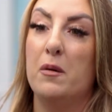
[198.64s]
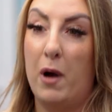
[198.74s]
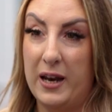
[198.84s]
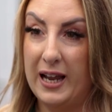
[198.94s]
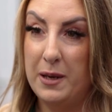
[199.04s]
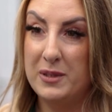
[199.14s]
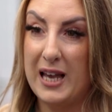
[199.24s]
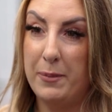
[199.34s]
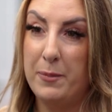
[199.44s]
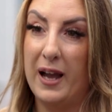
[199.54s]
My name's
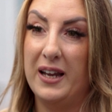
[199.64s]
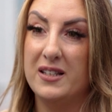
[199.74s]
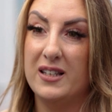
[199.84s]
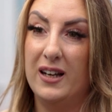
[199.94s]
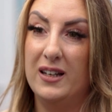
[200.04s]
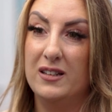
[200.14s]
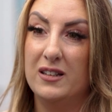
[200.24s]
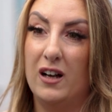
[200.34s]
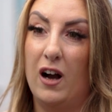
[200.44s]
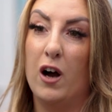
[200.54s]
Abby Painter.
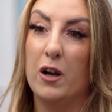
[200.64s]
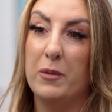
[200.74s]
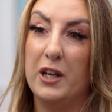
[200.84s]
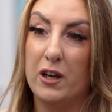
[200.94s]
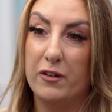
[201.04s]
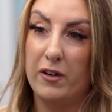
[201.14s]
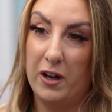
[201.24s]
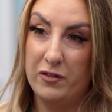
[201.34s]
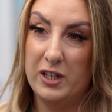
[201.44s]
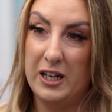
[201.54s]
I'm the Year
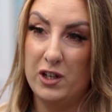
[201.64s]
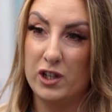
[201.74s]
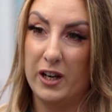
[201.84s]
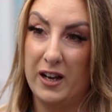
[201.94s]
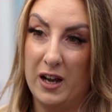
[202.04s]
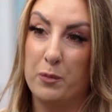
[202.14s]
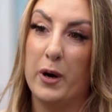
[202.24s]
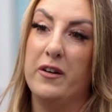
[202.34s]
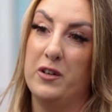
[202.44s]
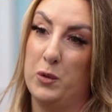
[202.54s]
5 teacher at
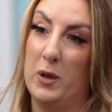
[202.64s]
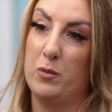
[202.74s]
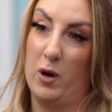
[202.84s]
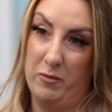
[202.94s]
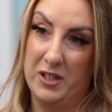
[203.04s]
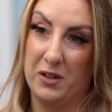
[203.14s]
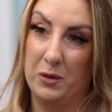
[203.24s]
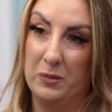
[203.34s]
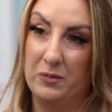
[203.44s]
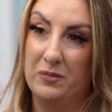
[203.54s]
Brownhills West Primary School.